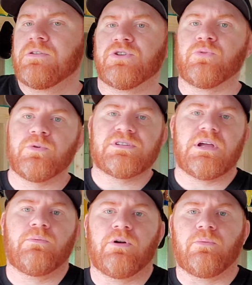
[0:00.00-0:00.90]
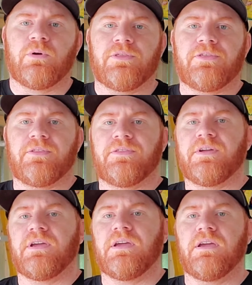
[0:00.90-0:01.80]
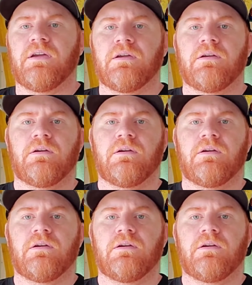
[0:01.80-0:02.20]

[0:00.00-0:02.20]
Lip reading: So the reason I went with the